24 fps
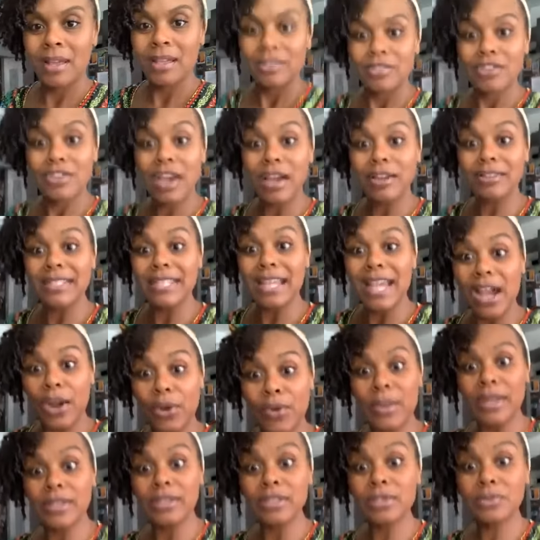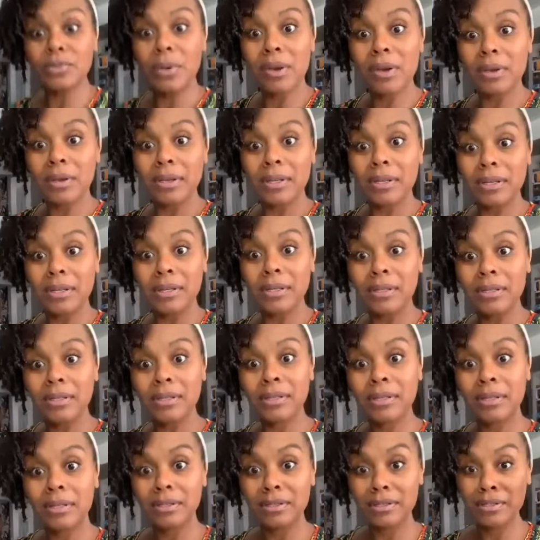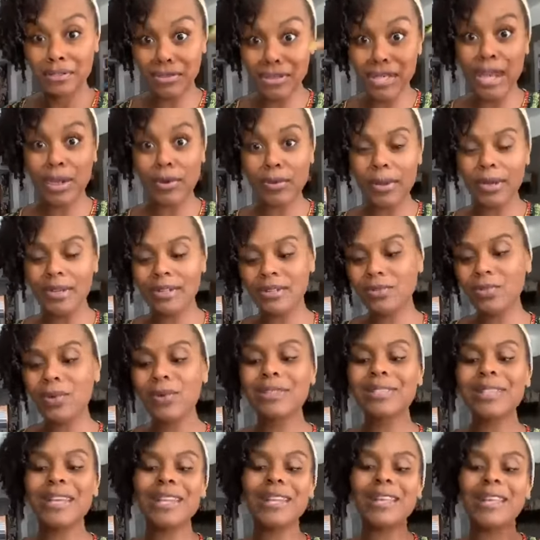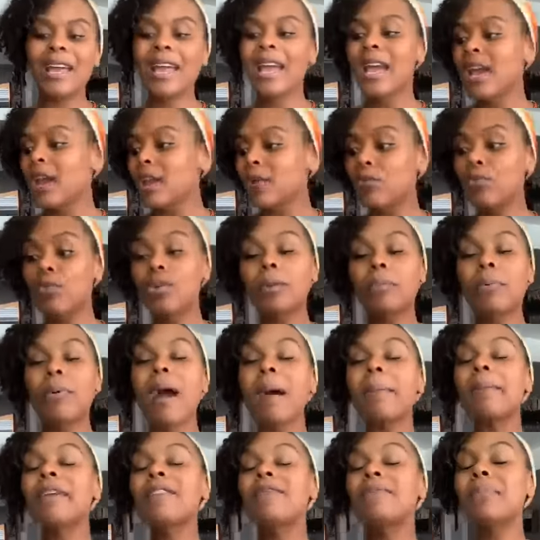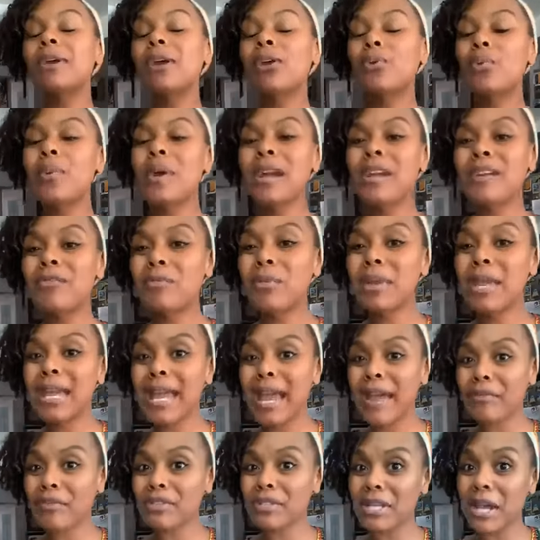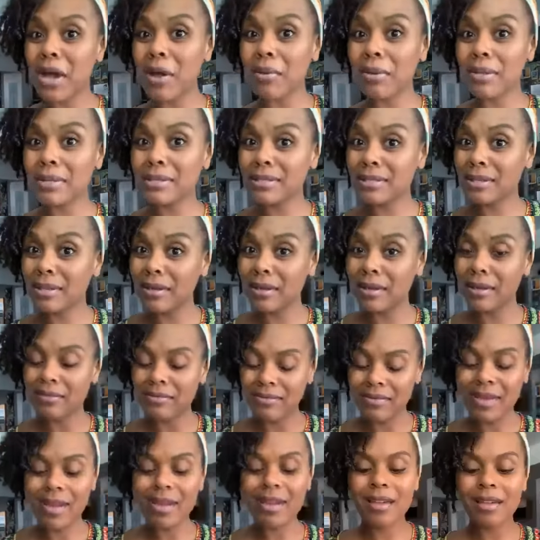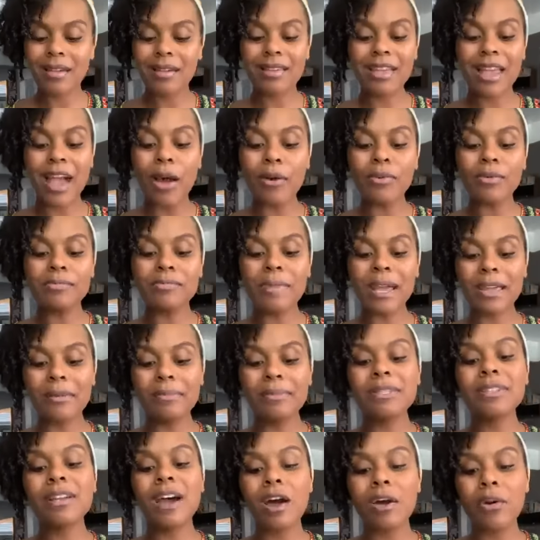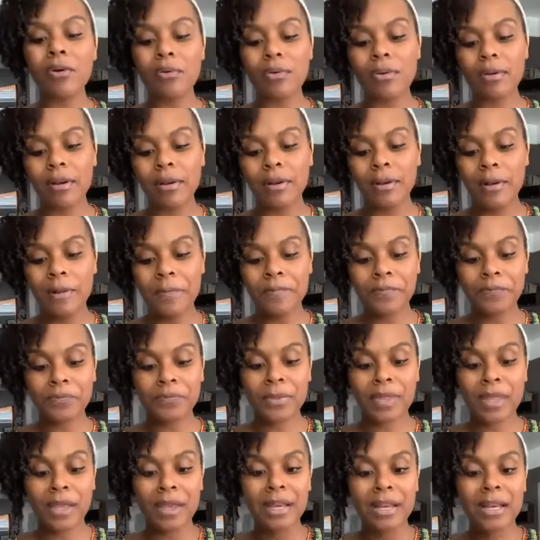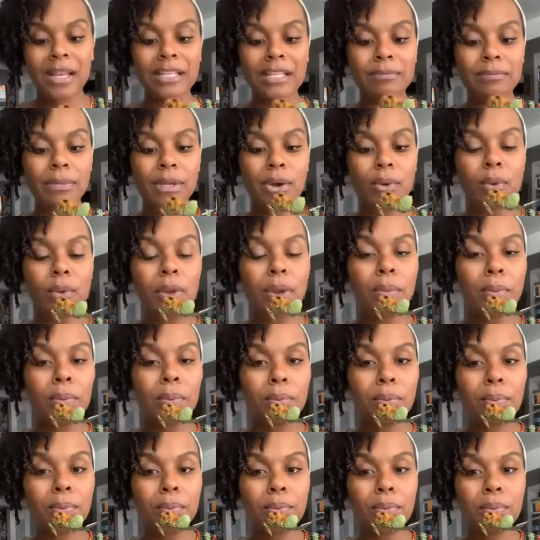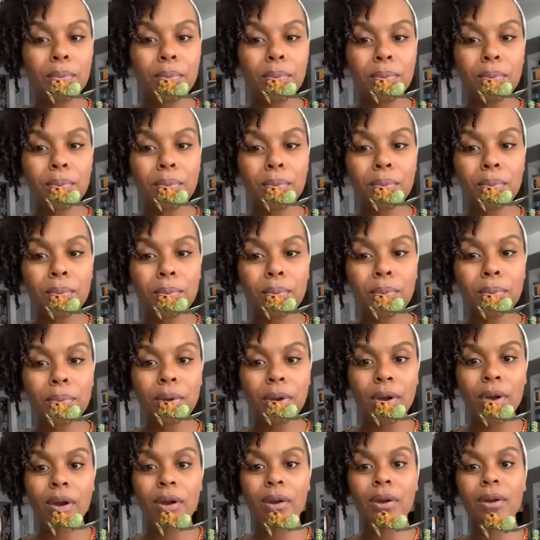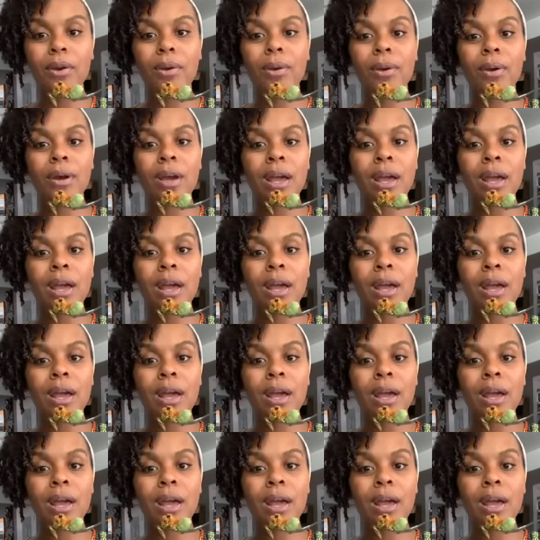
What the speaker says: Do y'all see how quick this was? You see how quick this was? And it would have probably even been quicker if we didn't have to talk and stuff. Yeah, y'all was making me talk. Let's blow it. Oh.